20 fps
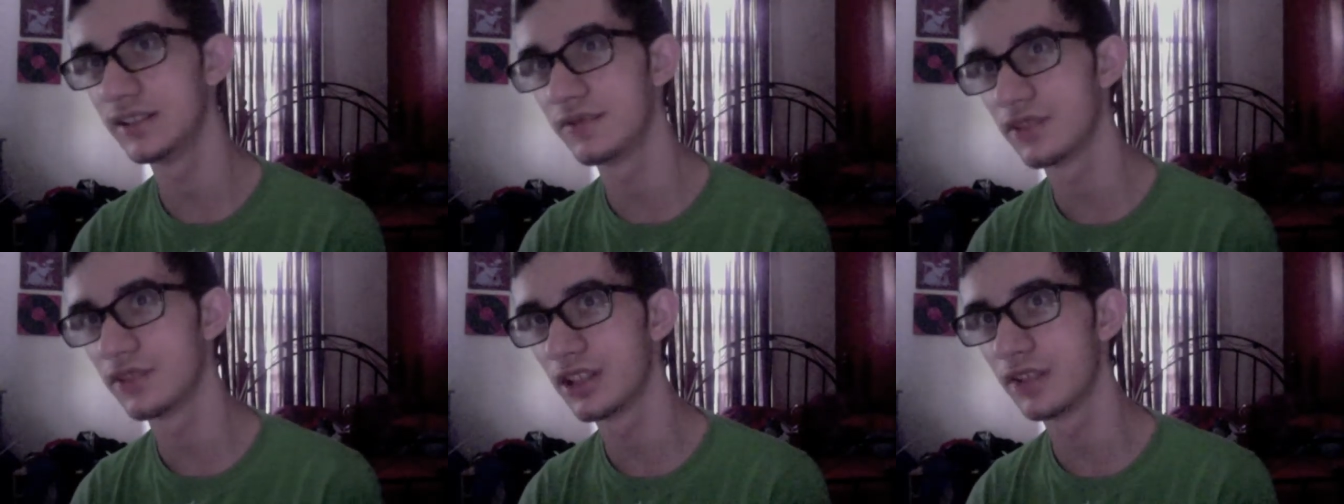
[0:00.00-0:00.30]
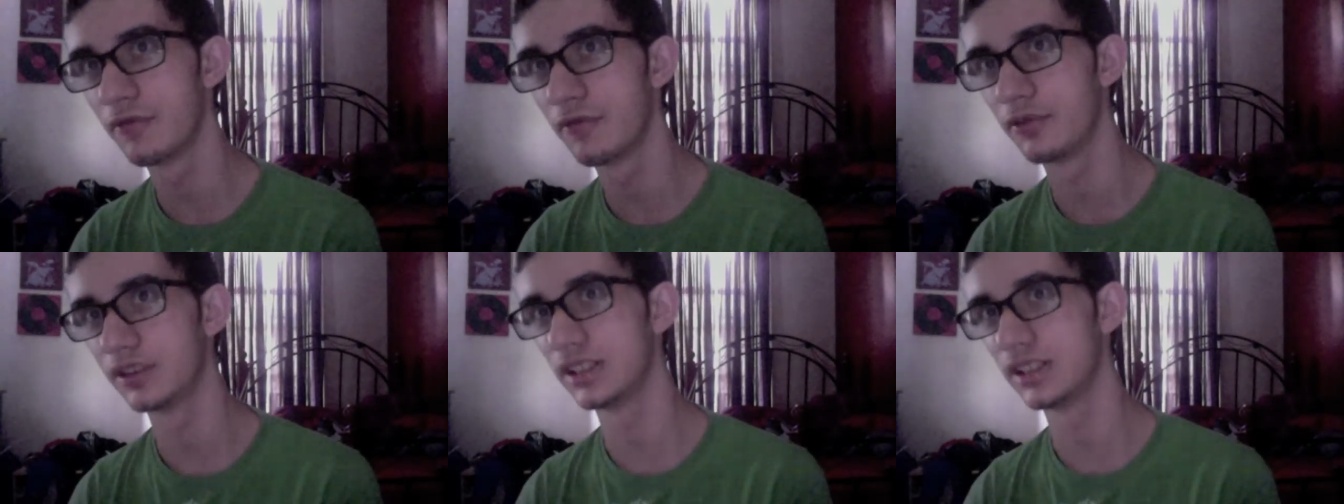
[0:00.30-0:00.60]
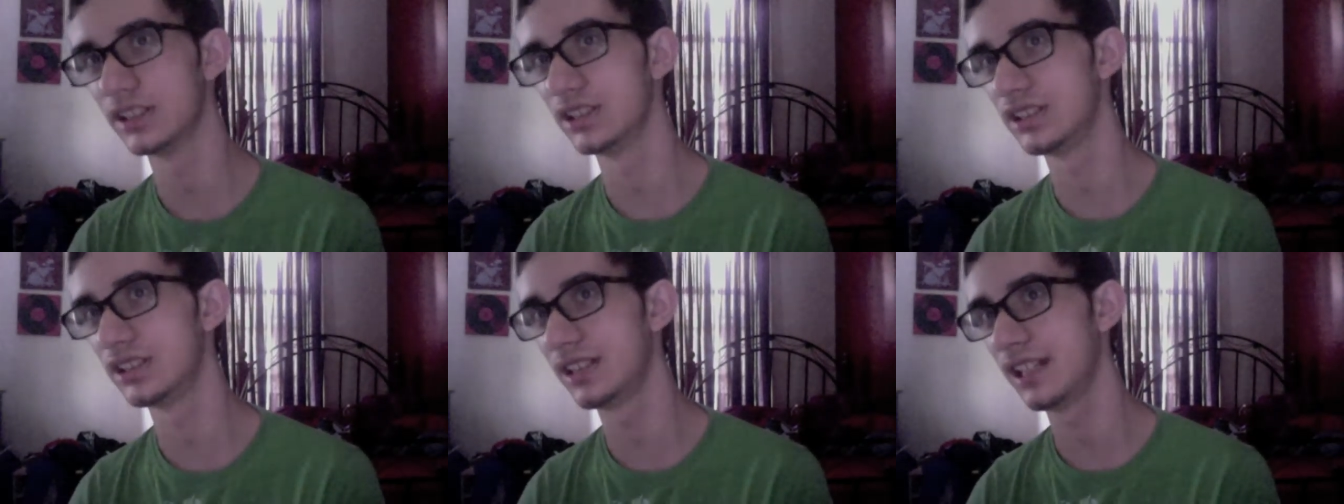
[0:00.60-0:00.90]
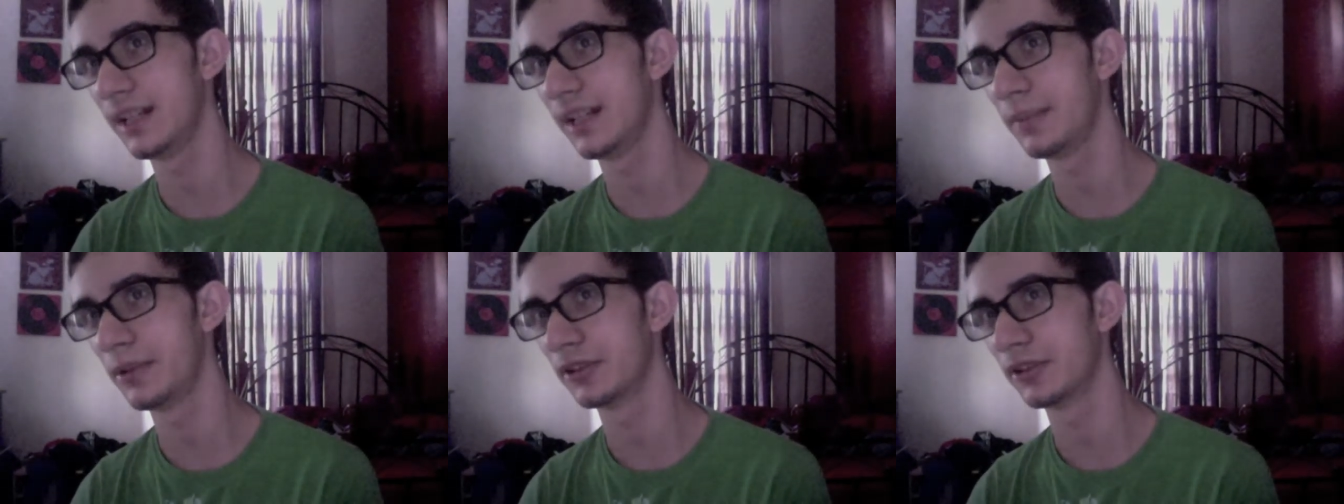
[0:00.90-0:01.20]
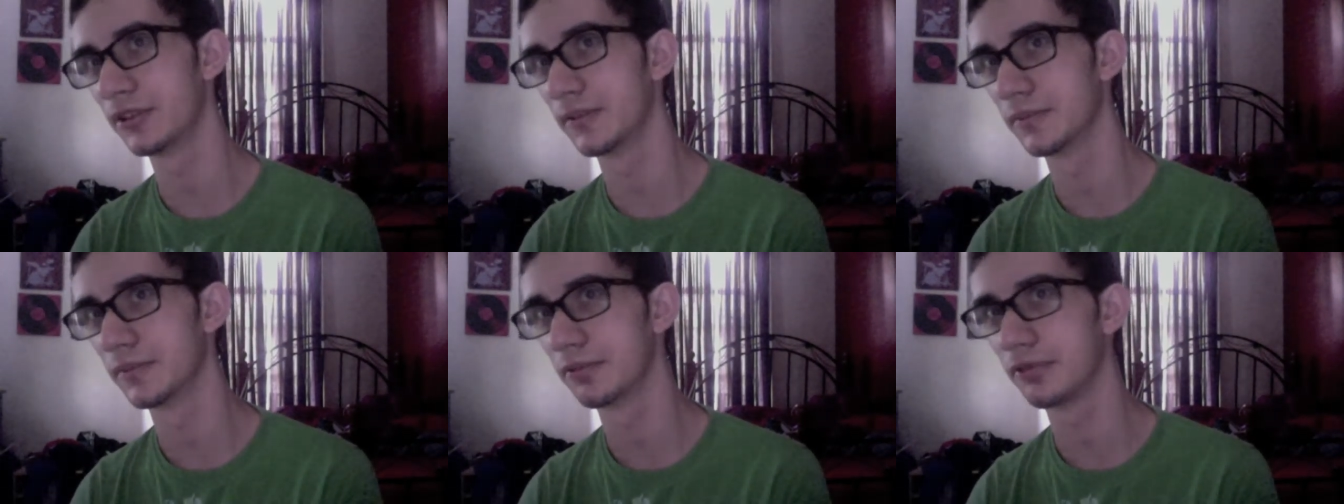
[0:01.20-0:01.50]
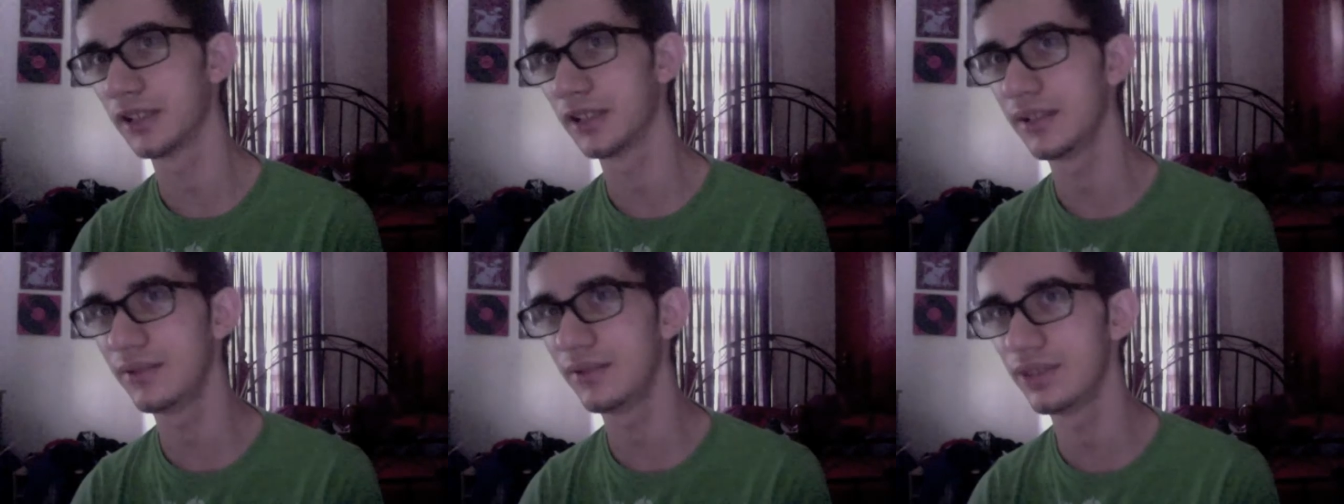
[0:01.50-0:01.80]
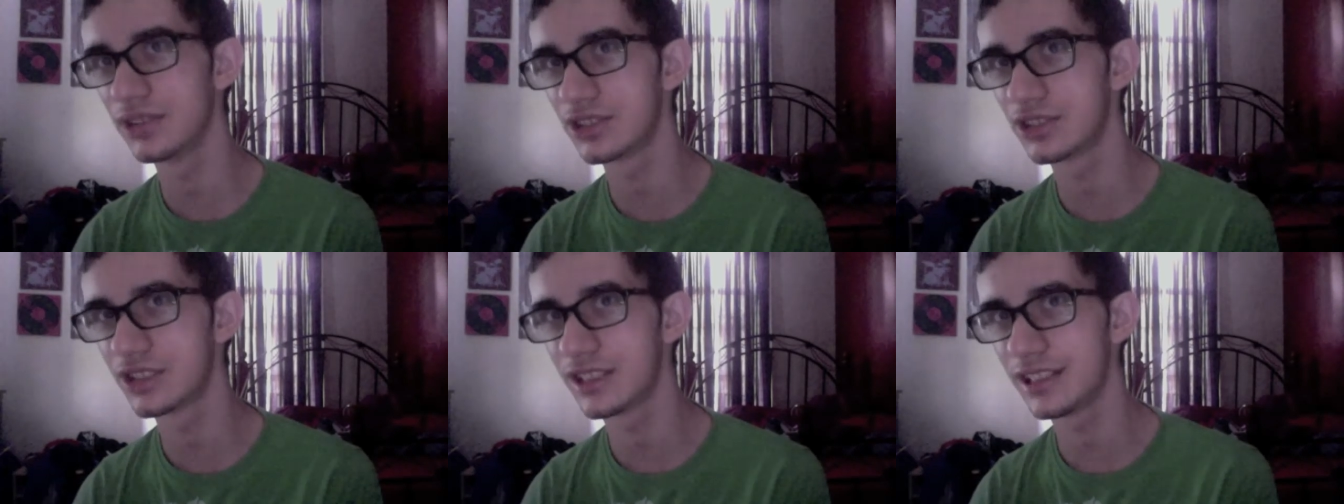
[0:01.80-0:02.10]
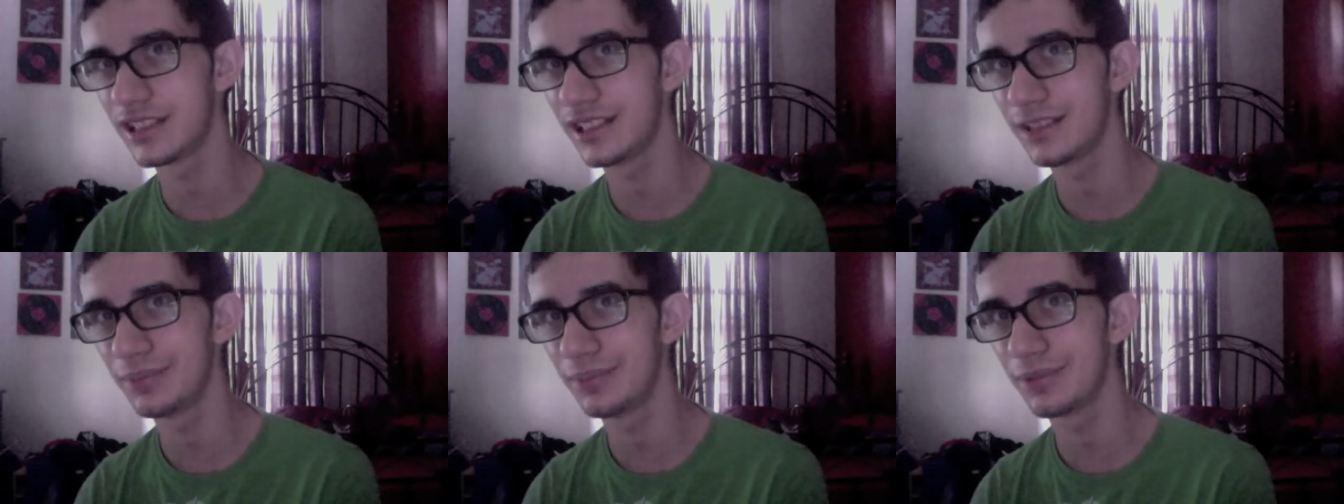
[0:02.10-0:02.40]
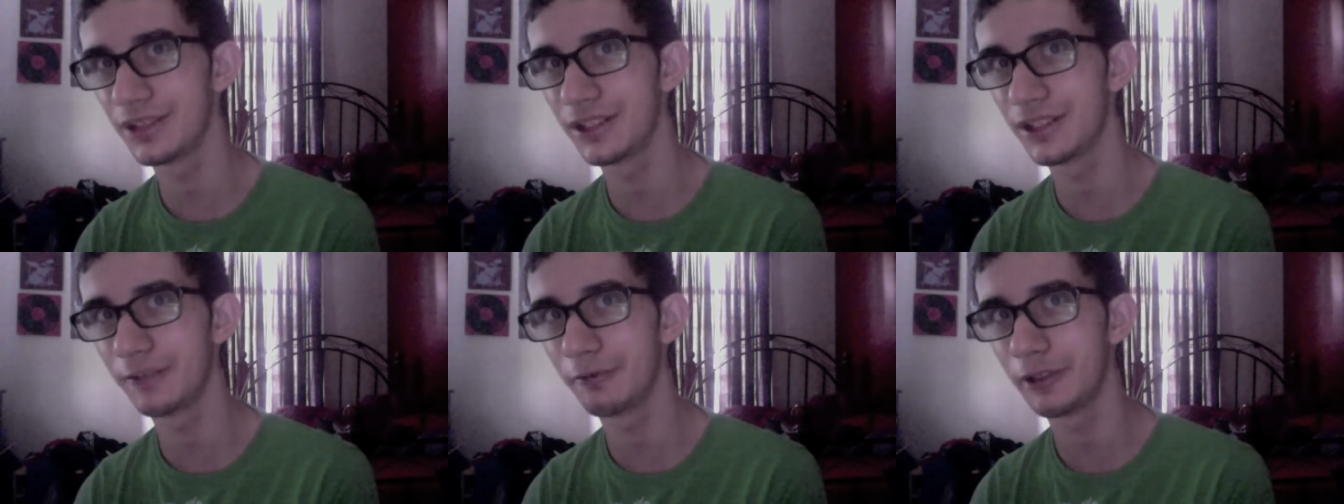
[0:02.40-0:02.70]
A lot of what they say about the previous Keyblade